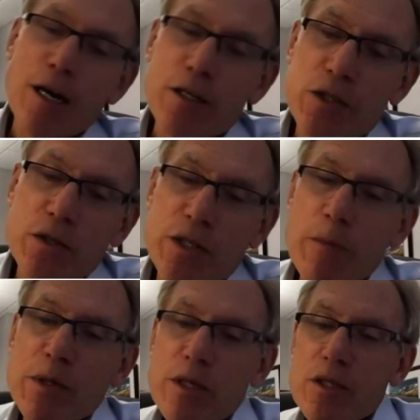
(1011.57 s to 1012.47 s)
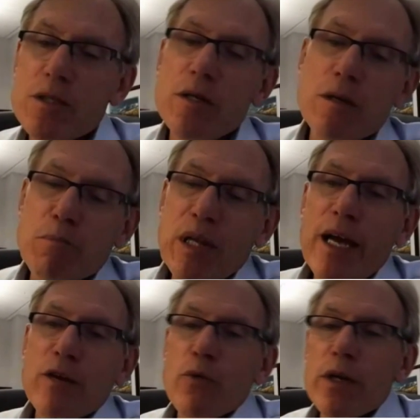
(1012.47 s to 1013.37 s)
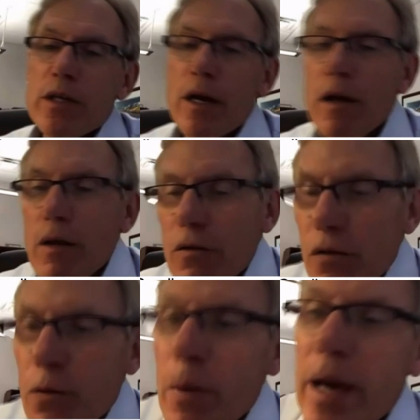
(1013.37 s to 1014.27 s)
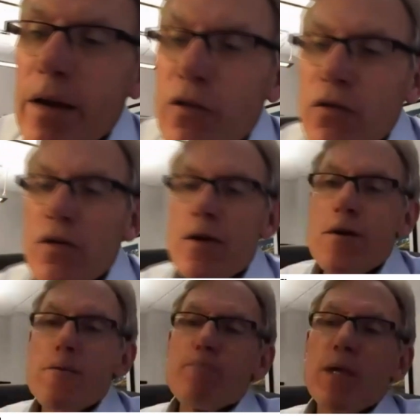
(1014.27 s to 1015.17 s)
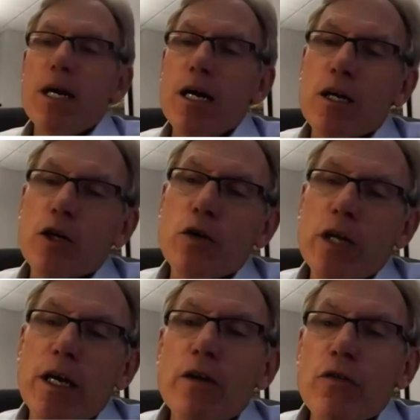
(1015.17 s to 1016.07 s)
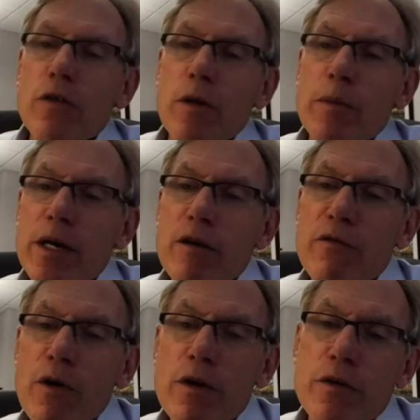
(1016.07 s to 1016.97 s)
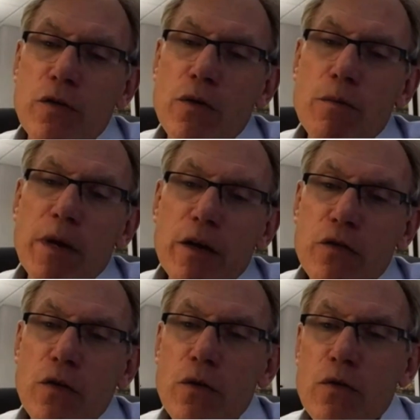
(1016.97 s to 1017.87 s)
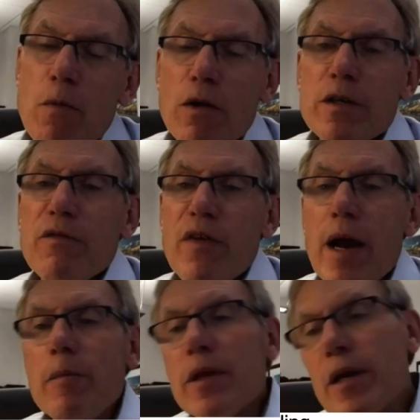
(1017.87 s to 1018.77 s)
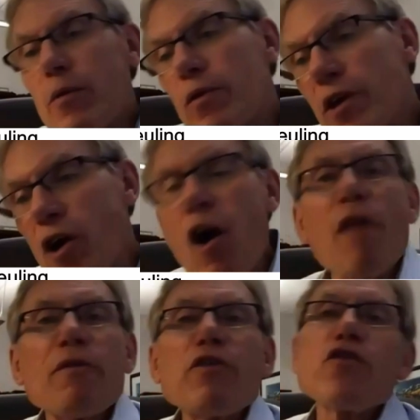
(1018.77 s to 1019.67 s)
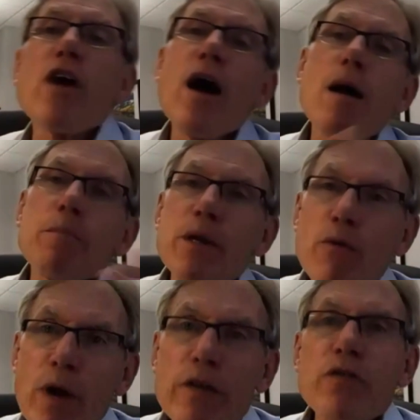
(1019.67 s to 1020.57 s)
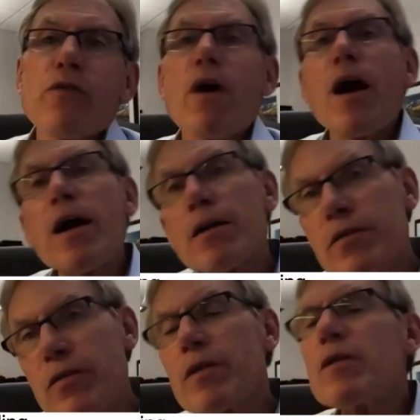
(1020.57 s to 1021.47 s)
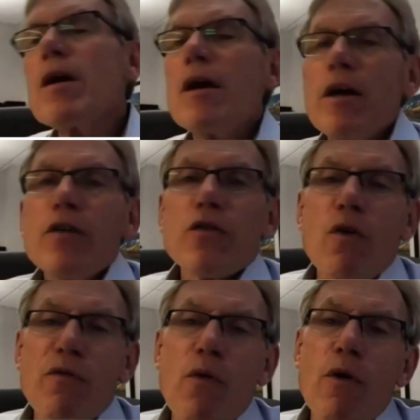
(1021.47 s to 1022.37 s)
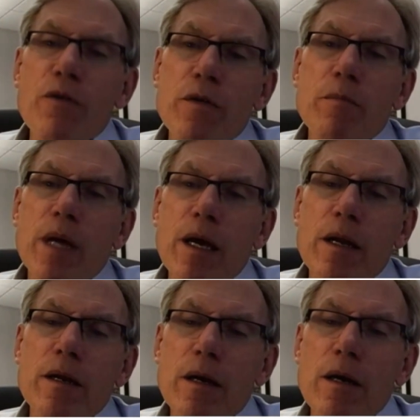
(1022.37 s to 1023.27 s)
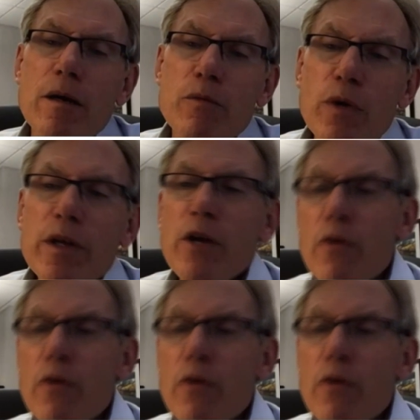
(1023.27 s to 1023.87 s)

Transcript: So some of this planned retail space could easily be converted to mixed-use multifamily with a coffee shop and a restaurant and so forth, and really